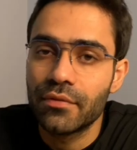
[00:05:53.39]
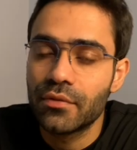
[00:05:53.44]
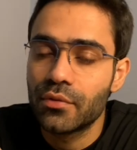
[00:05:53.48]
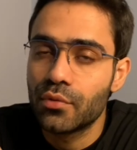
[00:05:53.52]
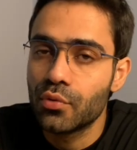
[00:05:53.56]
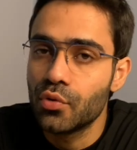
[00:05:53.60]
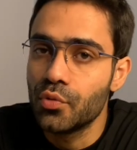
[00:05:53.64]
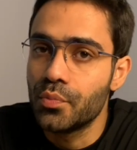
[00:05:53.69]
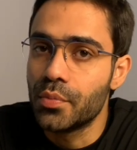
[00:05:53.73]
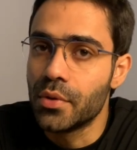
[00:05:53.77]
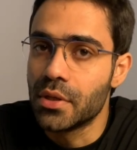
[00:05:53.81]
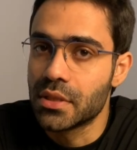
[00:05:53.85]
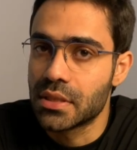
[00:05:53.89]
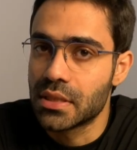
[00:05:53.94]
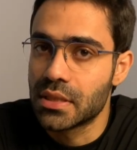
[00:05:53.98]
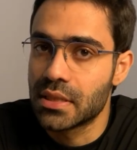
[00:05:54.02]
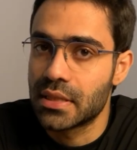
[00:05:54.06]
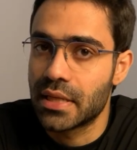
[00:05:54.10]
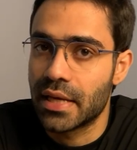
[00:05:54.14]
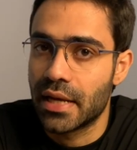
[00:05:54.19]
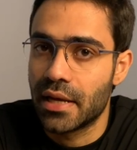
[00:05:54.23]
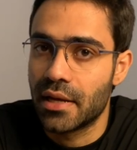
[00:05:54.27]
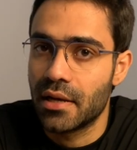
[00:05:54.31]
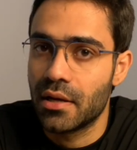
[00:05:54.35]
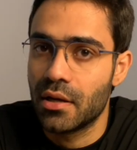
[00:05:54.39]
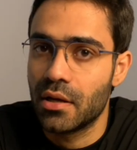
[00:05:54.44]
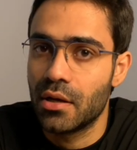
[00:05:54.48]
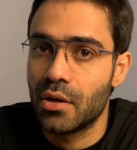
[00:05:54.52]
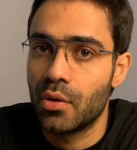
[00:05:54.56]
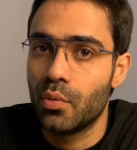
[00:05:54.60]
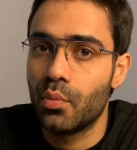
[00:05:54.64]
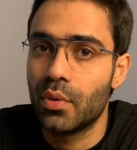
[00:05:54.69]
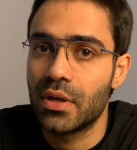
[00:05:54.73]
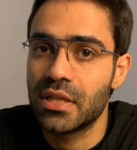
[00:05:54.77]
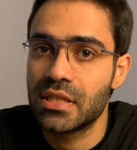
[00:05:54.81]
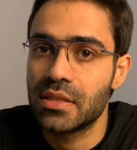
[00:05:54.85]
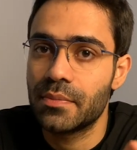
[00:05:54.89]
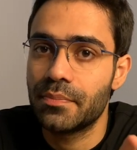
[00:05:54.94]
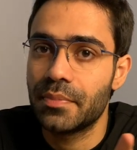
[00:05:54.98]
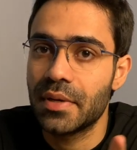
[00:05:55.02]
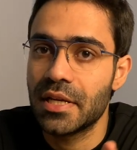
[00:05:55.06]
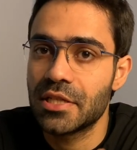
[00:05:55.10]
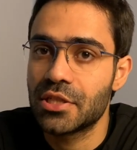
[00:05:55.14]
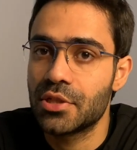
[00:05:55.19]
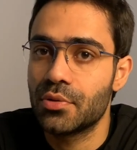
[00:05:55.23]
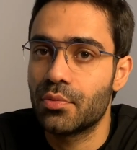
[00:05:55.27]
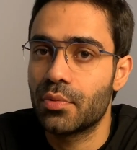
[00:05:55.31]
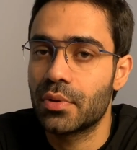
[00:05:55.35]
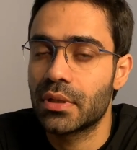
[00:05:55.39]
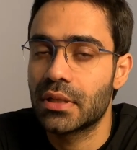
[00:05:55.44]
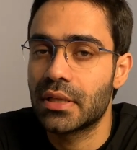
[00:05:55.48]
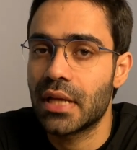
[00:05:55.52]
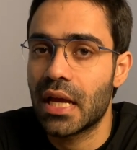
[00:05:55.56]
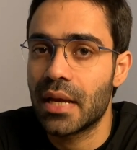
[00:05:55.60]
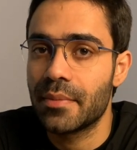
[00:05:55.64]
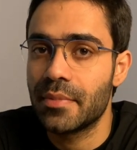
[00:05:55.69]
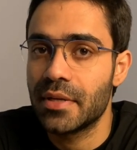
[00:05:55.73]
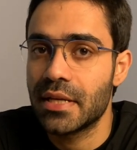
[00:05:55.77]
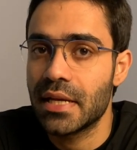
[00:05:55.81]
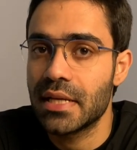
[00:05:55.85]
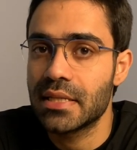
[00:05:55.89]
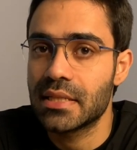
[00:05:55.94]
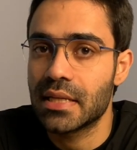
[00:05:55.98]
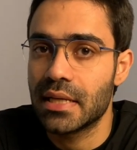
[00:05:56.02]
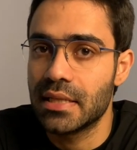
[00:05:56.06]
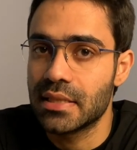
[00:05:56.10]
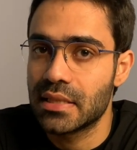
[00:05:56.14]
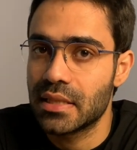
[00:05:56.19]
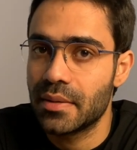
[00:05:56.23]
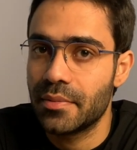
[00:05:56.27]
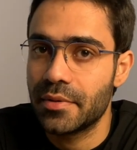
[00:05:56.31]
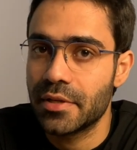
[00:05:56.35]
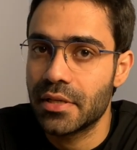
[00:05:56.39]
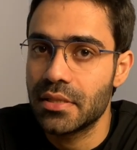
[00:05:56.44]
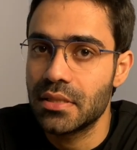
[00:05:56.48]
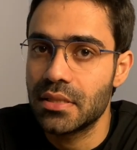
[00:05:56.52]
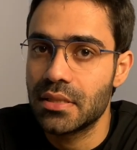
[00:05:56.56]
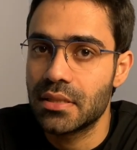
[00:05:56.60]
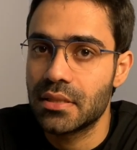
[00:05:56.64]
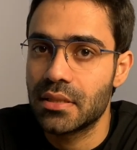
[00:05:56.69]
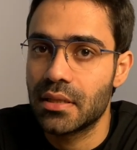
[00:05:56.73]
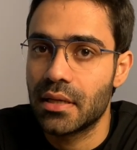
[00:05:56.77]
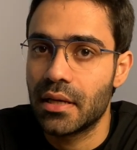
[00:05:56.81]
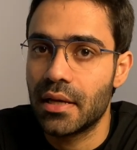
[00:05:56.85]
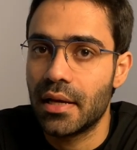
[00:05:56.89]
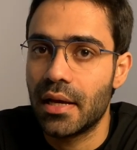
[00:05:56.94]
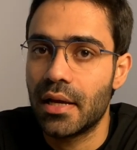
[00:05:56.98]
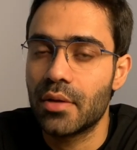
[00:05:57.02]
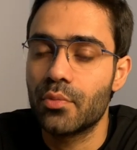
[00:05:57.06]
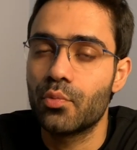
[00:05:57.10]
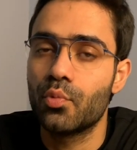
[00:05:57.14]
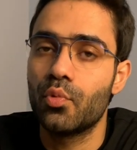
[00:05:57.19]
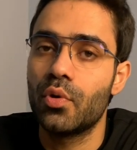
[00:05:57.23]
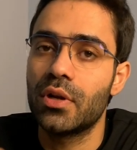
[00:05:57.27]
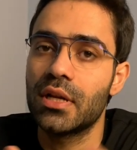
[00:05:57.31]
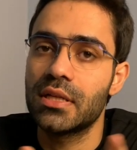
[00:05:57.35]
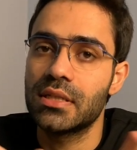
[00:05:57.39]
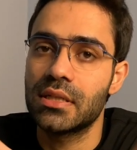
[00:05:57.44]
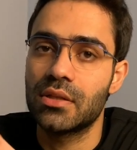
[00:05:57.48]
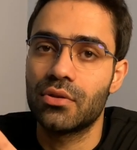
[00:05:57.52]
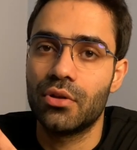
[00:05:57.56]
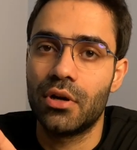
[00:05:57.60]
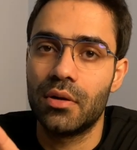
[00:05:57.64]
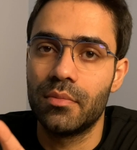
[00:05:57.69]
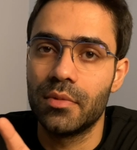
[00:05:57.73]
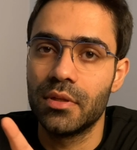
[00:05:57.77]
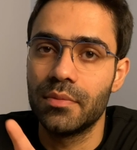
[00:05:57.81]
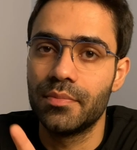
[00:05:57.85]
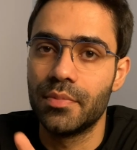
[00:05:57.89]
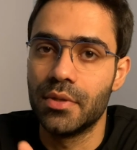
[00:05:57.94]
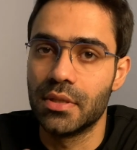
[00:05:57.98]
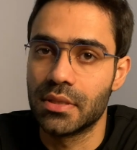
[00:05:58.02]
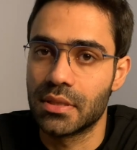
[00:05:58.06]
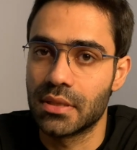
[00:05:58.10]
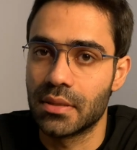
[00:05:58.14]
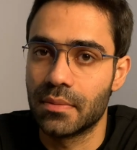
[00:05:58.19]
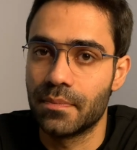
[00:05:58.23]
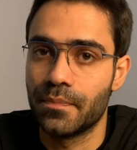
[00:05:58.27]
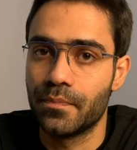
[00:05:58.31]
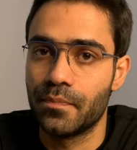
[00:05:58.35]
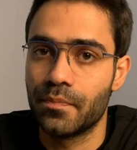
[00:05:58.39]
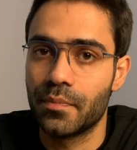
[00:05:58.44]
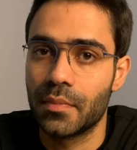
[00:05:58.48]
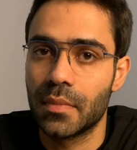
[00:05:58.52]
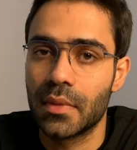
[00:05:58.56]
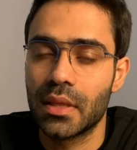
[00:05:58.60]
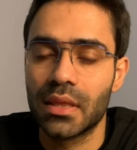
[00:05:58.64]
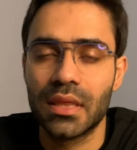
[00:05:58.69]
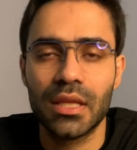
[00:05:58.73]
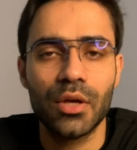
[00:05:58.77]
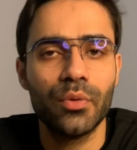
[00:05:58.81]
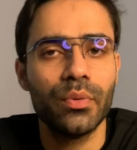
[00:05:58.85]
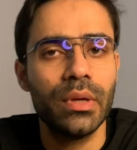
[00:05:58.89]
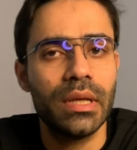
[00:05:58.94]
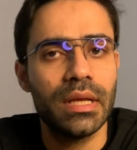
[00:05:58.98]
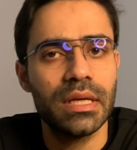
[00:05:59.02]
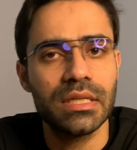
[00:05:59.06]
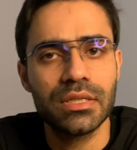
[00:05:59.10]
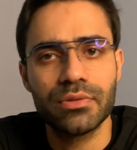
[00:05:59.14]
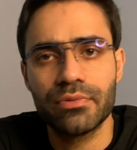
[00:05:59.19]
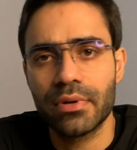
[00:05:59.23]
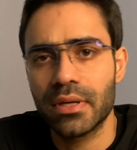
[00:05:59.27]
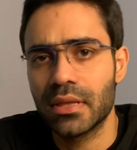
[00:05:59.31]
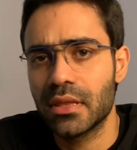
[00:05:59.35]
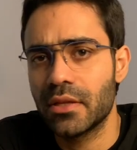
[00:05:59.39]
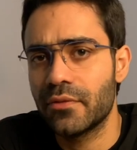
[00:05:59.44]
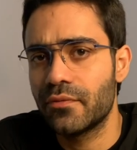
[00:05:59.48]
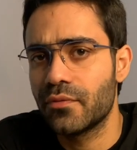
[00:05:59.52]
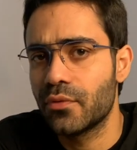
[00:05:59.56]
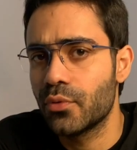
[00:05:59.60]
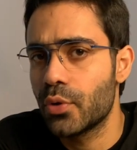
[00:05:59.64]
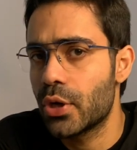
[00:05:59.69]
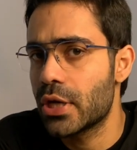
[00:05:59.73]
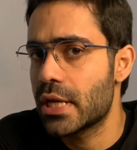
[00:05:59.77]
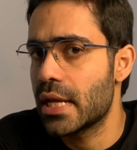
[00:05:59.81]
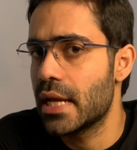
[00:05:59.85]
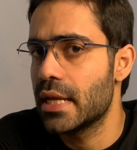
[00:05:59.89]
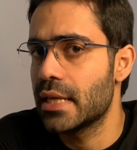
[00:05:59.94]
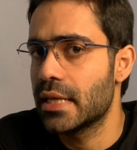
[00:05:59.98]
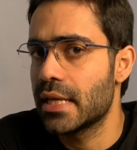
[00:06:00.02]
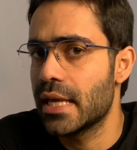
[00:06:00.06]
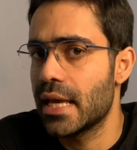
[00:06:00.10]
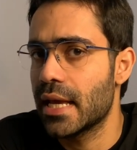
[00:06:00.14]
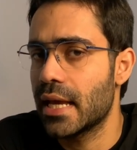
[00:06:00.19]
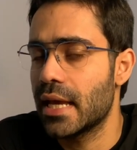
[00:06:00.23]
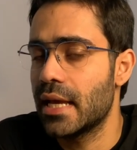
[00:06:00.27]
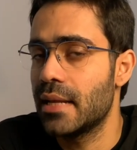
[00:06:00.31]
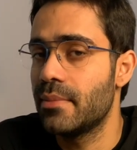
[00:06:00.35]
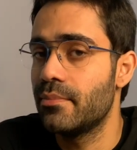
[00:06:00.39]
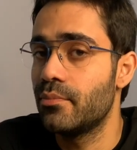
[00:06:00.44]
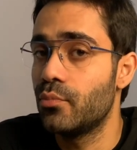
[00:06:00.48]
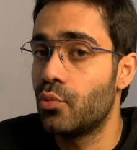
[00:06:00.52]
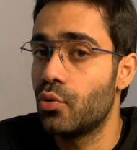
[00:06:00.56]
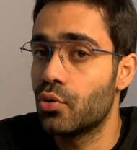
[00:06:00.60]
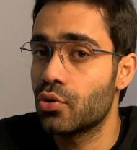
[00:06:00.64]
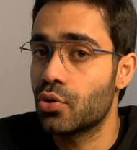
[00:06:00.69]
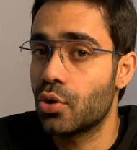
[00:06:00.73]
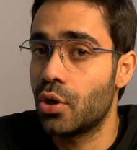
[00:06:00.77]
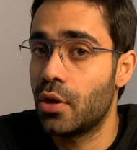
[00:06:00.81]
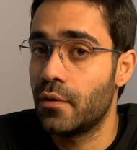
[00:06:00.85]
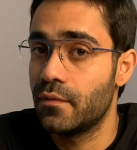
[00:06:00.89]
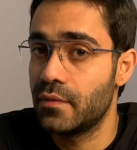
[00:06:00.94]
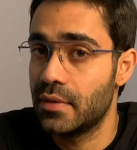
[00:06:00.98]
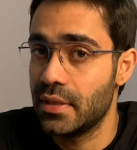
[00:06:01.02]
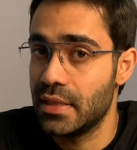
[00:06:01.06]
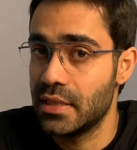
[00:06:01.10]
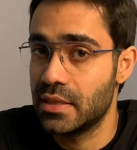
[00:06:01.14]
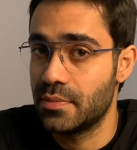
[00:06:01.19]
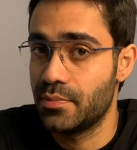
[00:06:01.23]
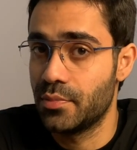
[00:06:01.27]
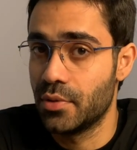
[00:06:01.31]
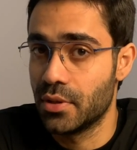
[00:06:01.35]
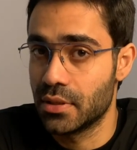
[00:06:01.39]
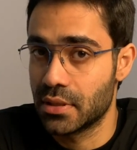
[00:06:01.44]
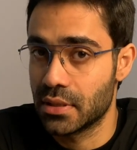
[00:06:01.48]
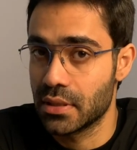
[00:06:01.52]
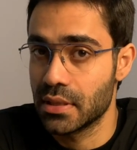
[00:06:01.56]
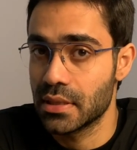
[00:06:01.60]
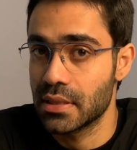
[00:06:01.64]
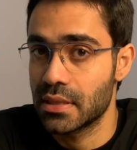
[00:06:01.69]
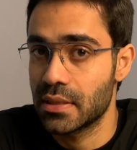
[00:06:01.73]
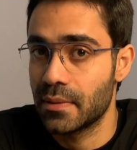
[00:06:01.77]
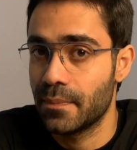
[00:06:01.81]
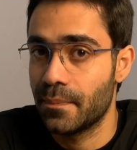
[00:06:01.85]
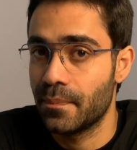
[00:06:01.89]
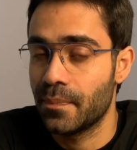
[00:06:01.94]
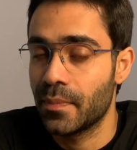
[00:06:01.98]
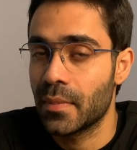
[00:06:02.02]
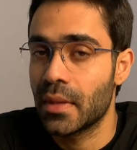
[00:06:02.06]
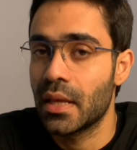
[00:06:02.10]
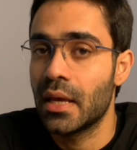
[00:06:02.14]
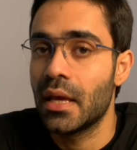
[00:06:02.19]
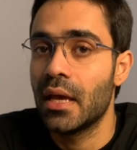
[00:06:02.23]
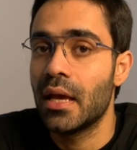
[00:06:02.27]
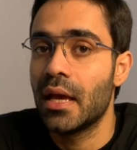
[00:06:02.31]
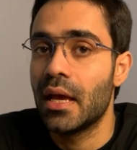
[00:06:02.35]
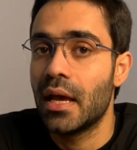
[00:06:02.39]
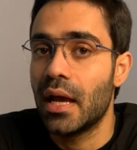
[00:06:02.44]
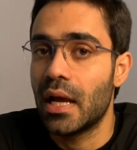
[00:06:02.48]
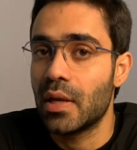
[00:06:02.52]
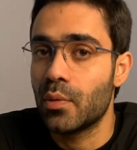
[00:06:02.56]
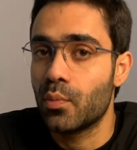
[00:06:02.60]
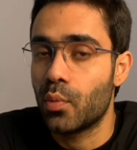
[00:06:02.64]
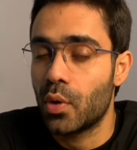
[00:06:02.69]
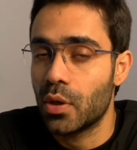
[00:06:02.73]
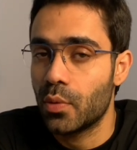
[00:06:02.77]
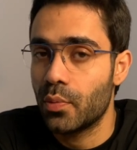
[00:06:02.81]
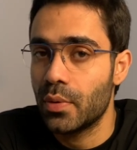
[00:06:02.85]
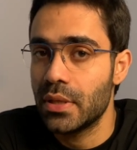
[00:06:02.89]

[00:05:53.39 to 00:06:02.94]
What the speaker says: two persons here. One is a patient with diabetes insipidus and one is a normal person. Now we restrict the fluid intake in both of these persons. And what we